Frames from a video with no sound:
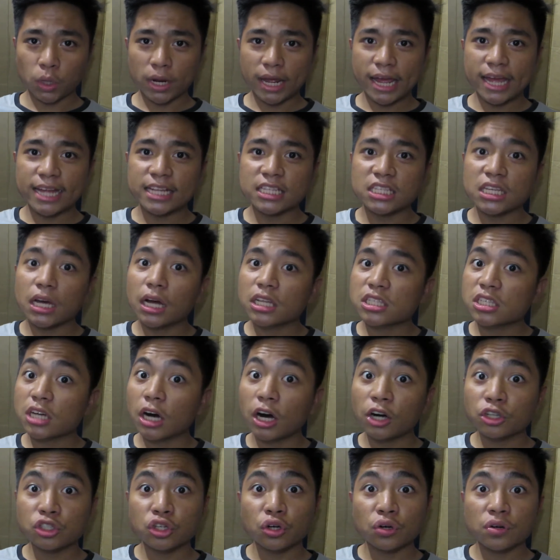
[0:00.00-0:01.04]
and
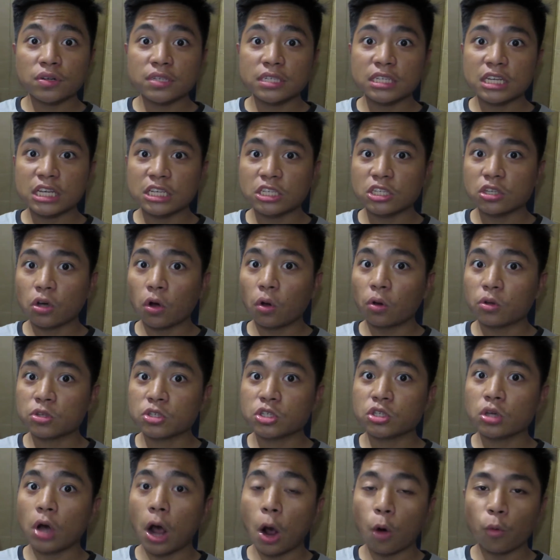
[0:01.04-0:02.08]
Tartarus is
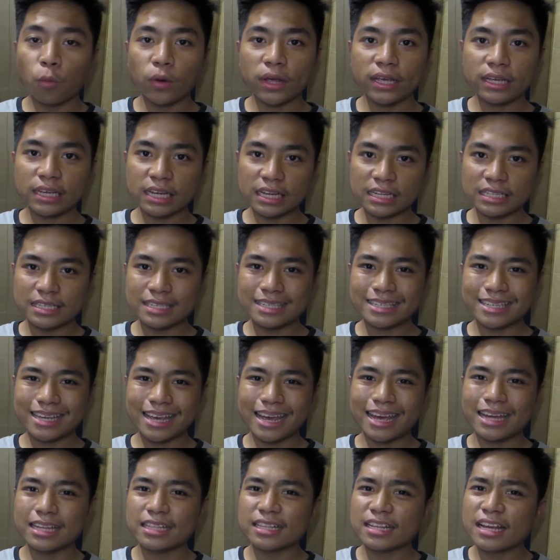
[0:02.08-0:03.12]
also awakened,
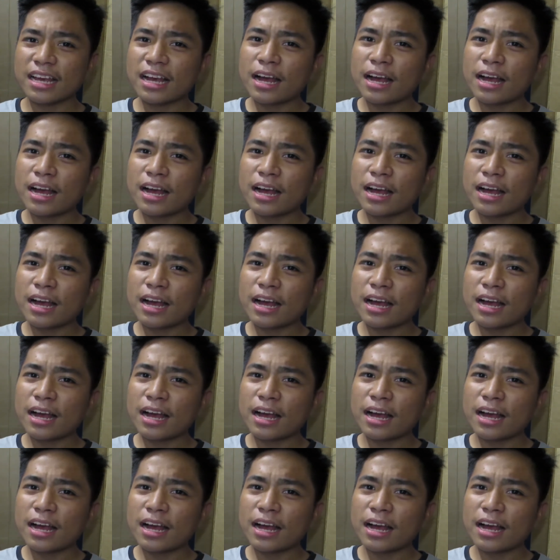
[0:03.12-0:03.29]
and